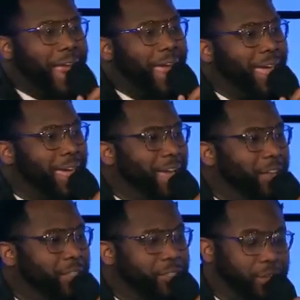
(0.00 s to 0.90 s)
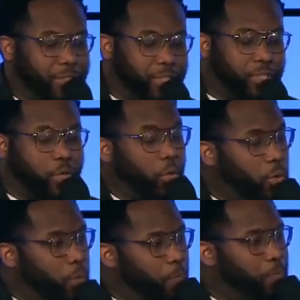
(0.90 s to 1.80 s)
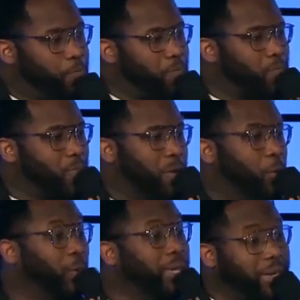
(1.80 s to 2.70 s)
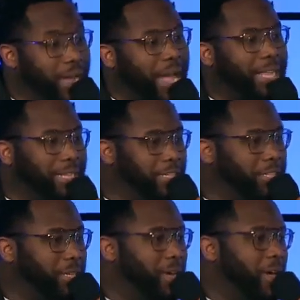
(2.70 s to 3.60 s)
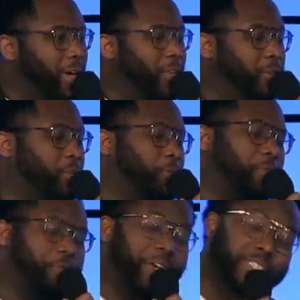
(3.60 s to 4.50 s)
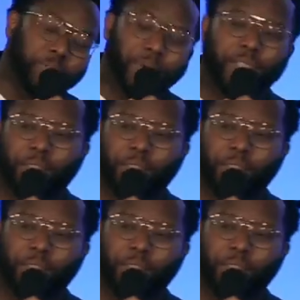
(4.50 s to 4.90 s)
And there's a school, Wheaton College, and there's a professor by the